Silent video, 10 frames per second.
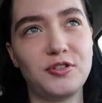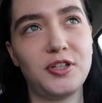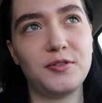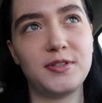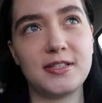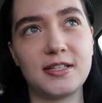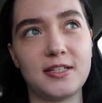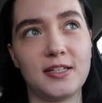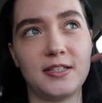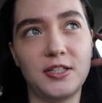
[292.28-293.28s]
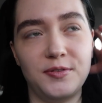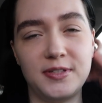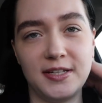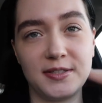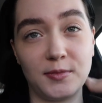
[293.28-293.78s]
usually use this as an
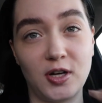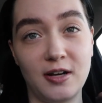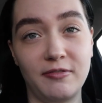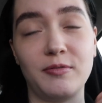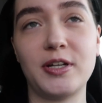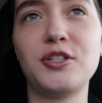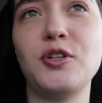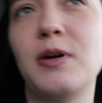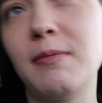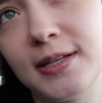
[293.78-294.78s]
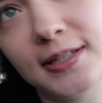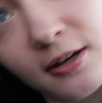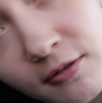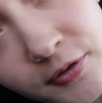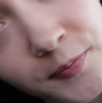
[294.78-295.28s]
excuse to get some coffee when I shoot by
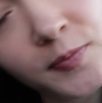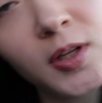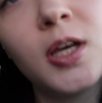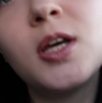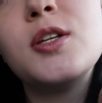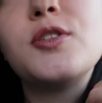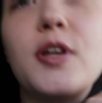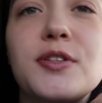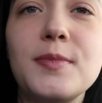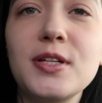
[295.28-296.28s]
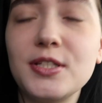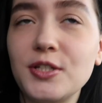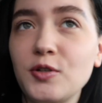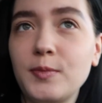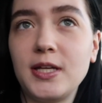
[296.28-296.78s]
myself. So that's what I'm
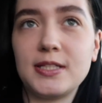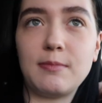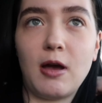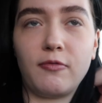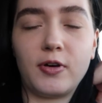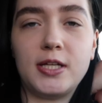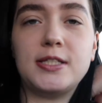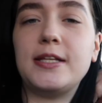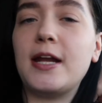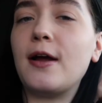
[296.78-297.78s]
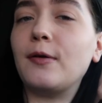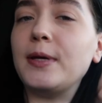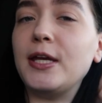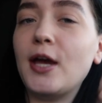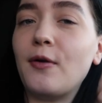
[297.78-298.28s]
gonna do. I'm gonna get some Alfreds and then I'll
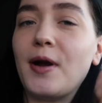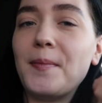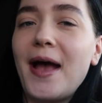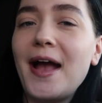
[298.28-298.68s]
be right